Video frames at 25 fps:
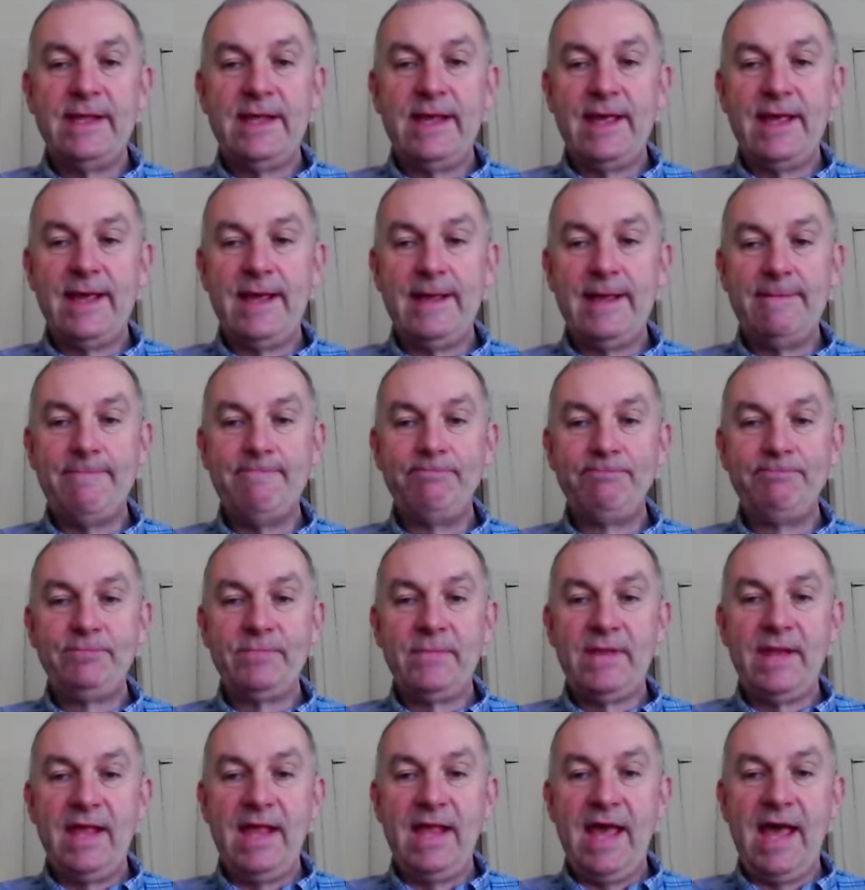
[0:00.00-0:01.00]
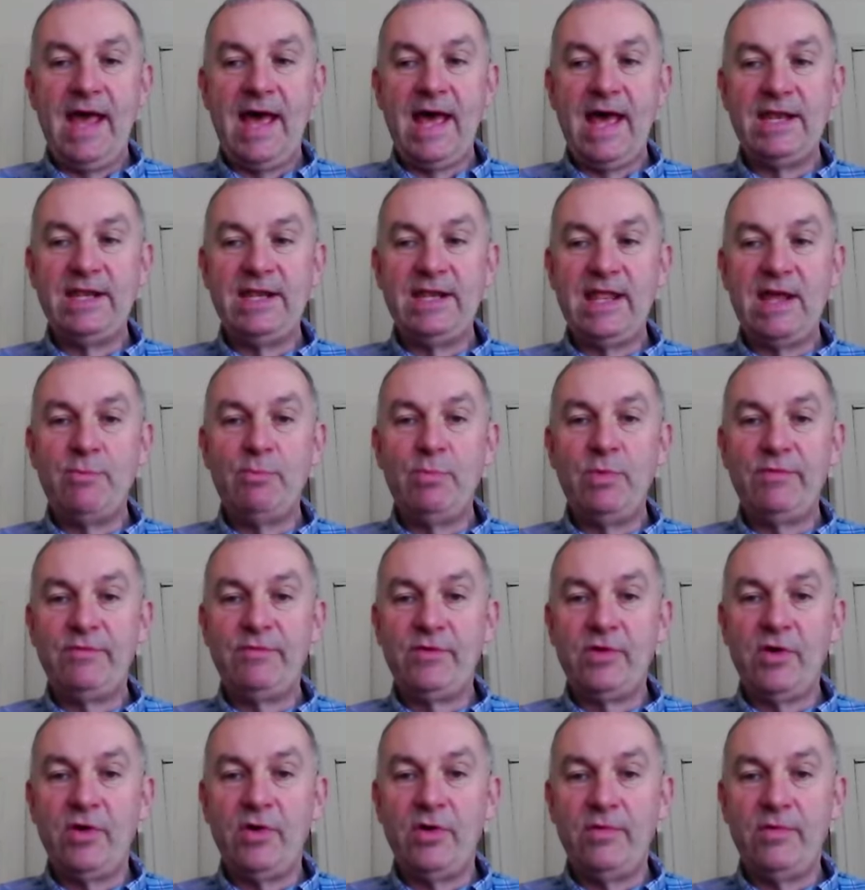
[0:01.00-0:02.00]
And then we've
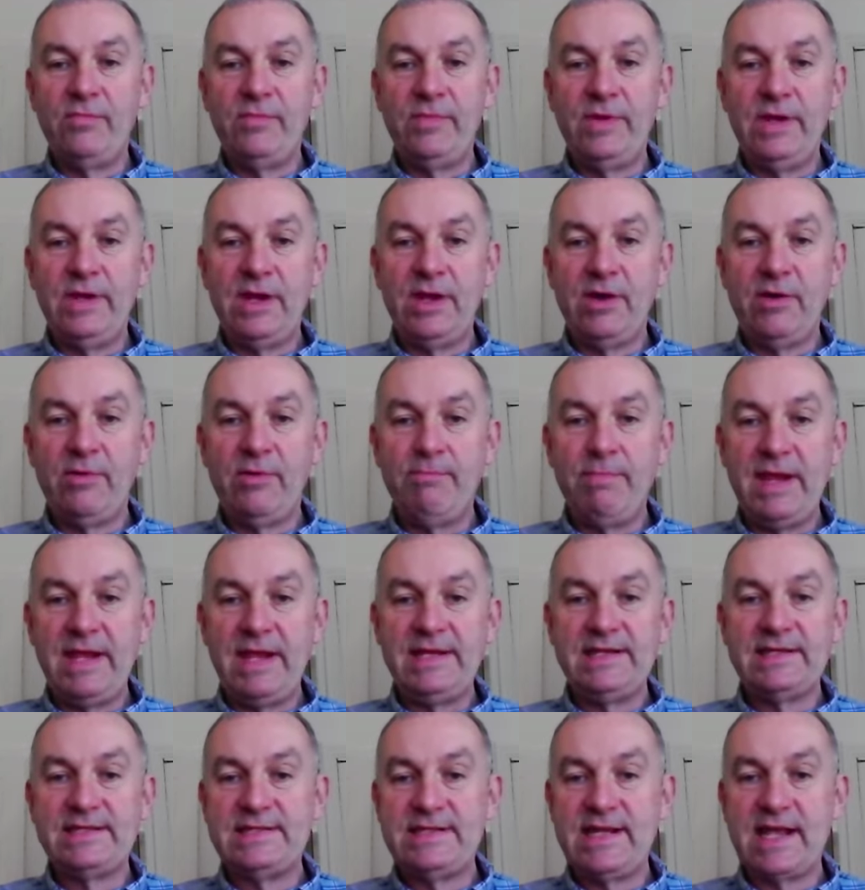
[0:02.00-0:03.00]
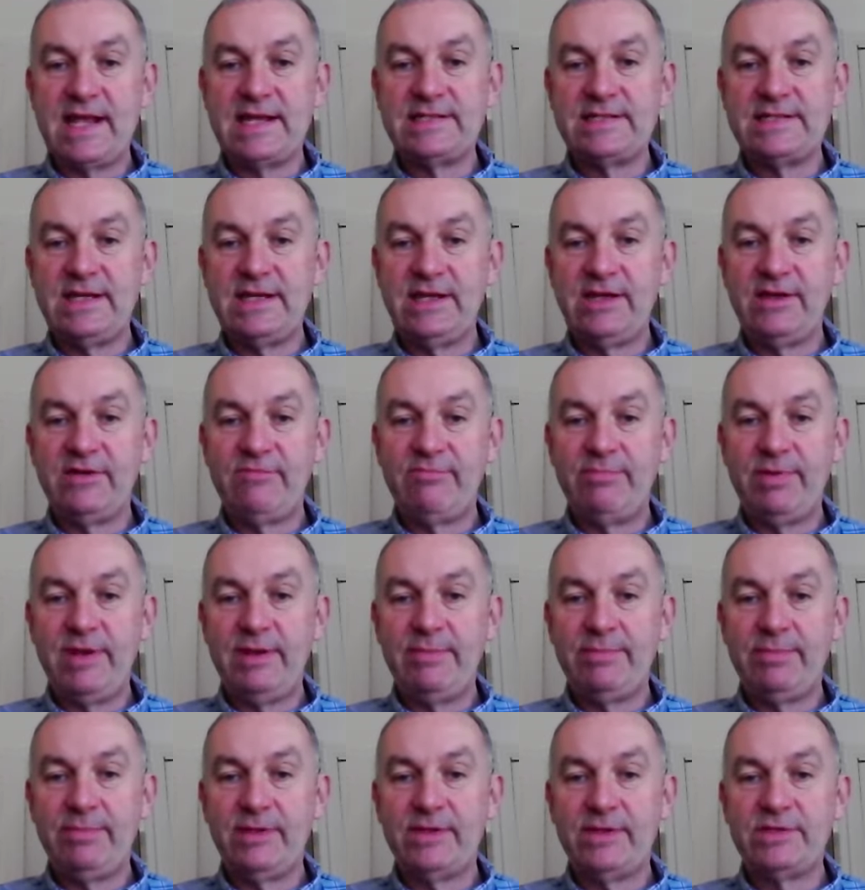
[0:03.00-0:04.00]
got, means testing of
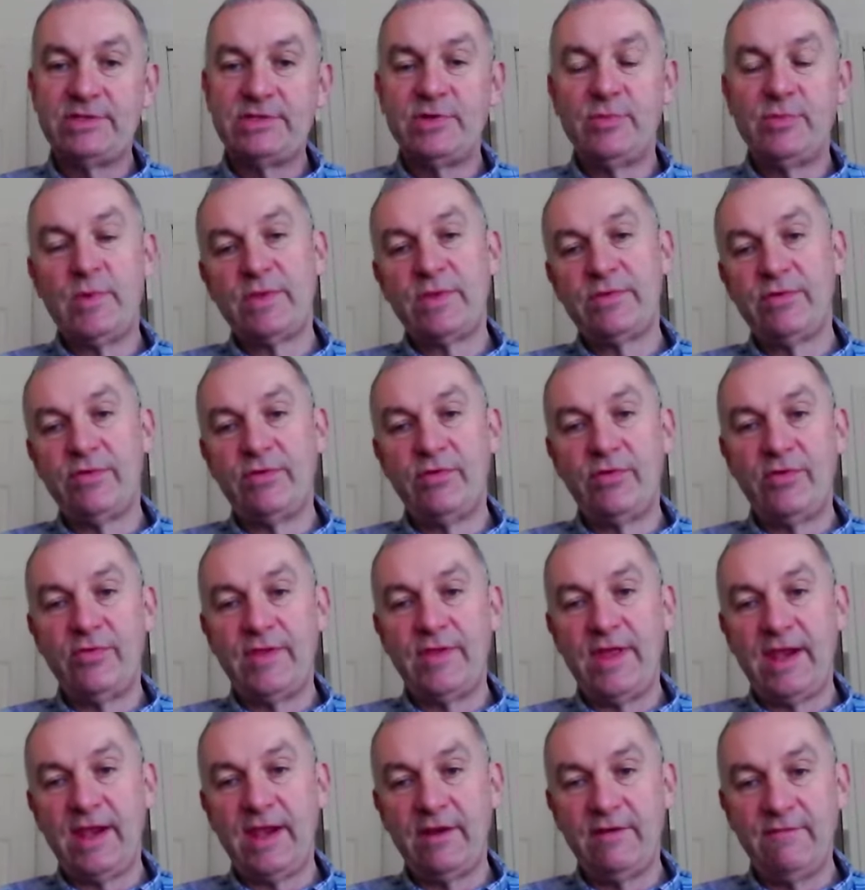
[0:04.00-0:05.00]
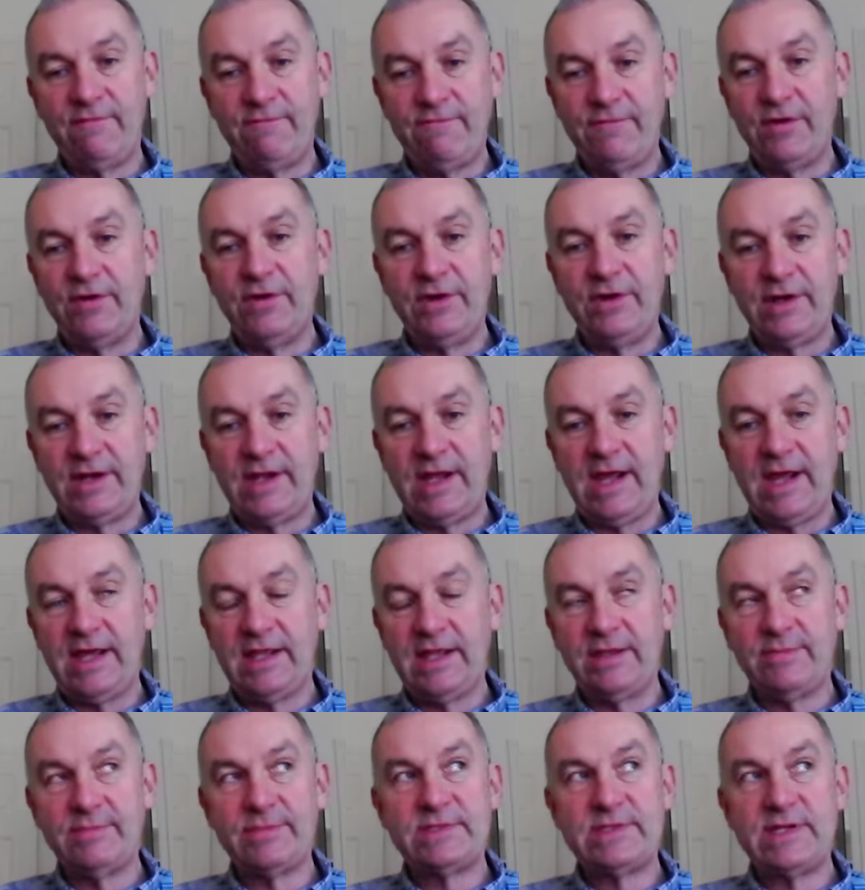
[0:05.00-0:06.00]
people as to whether or not they can fund care
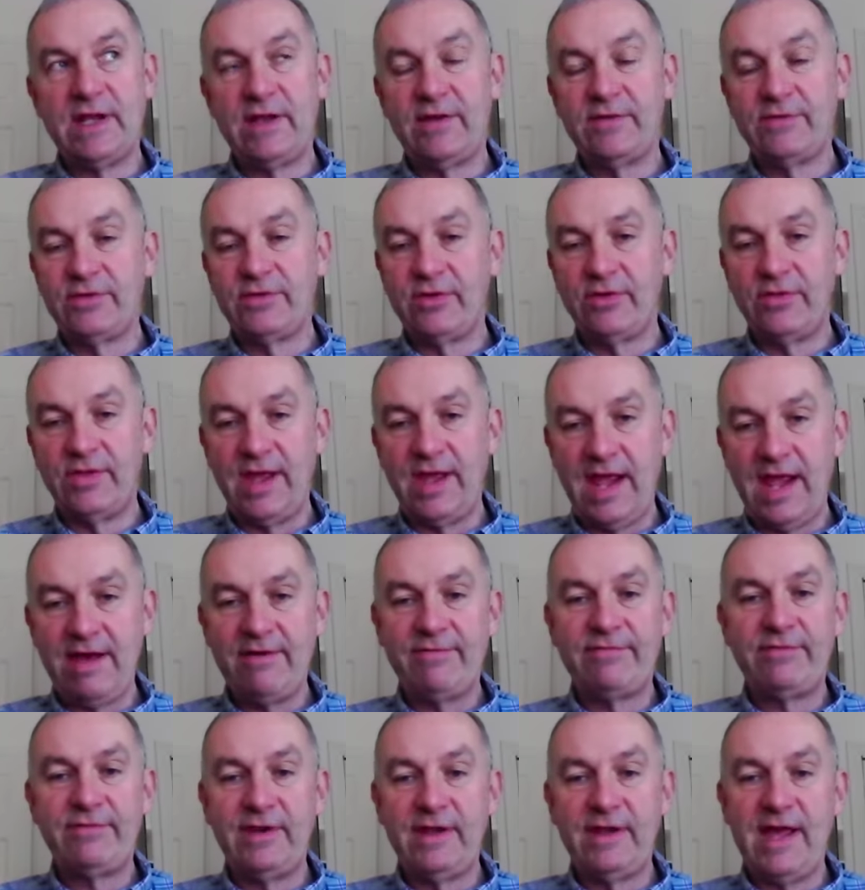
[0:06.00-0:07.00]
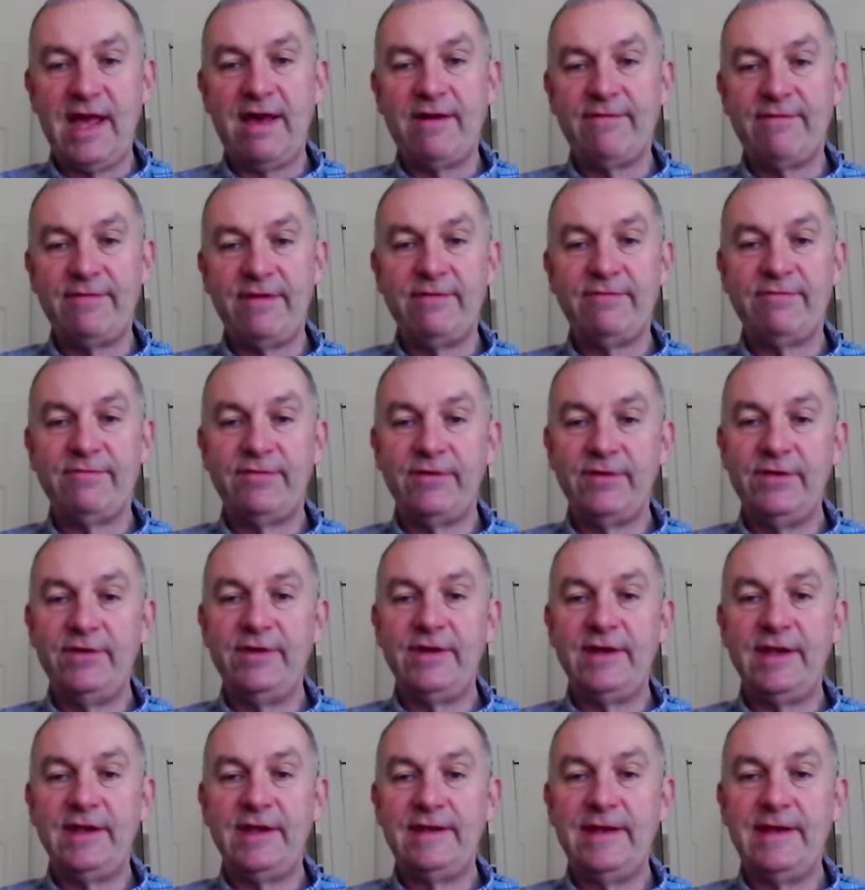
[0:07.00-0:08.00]
themselves, or they have to have it
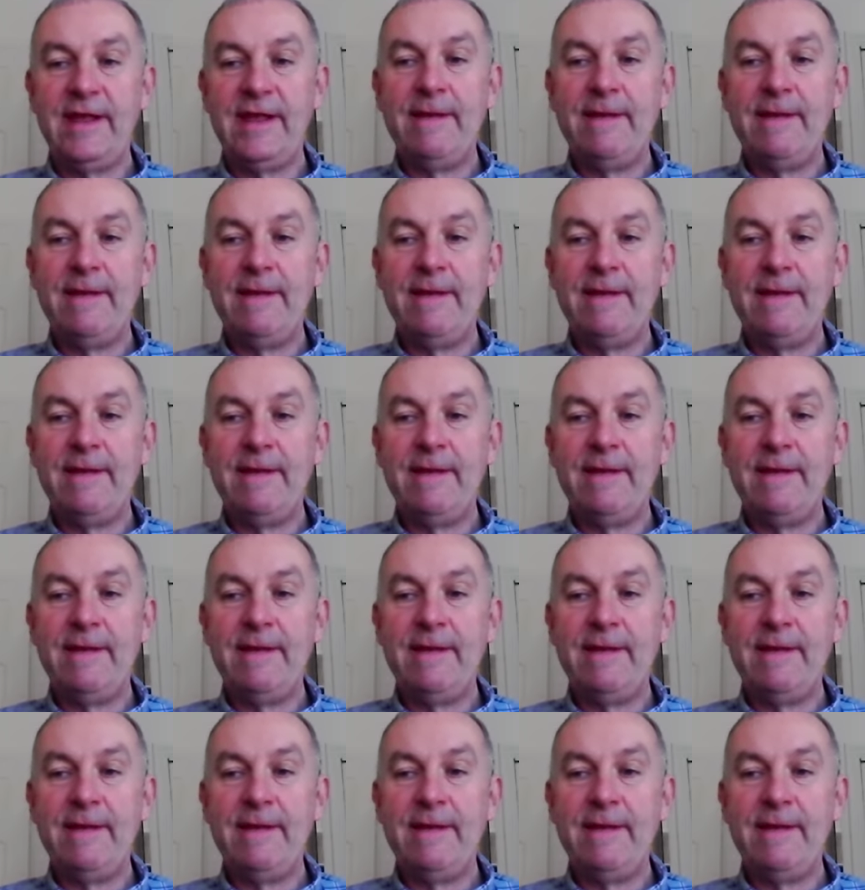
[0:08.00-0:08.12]
funded.